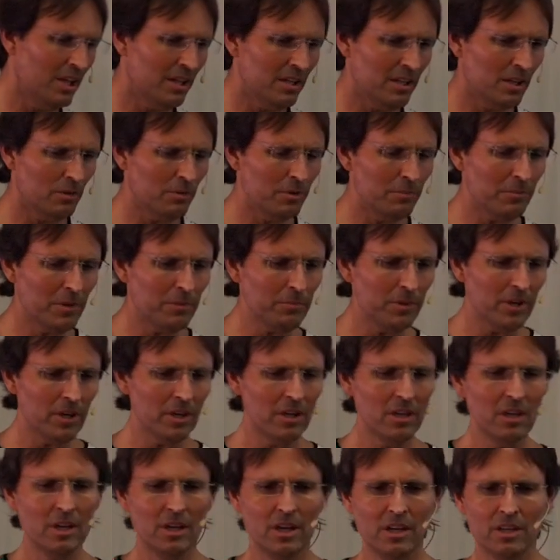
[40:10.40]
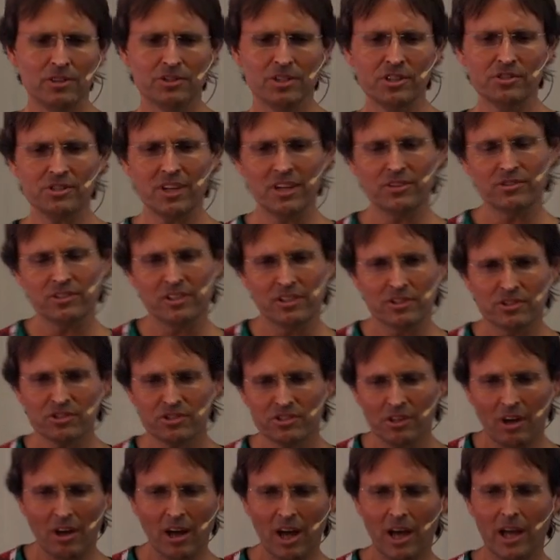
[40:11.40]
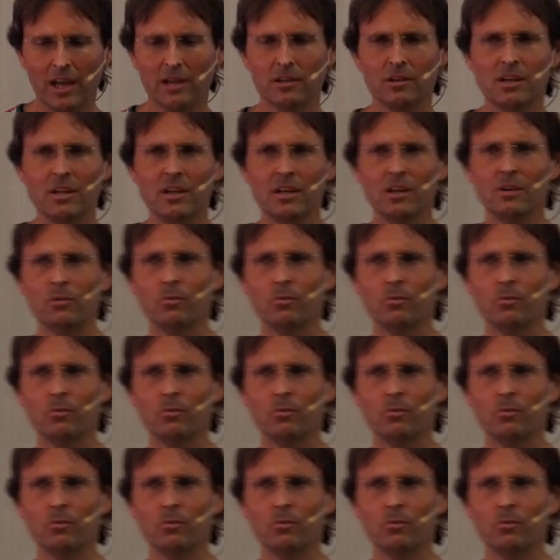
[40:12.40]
Now remember, just as an aside,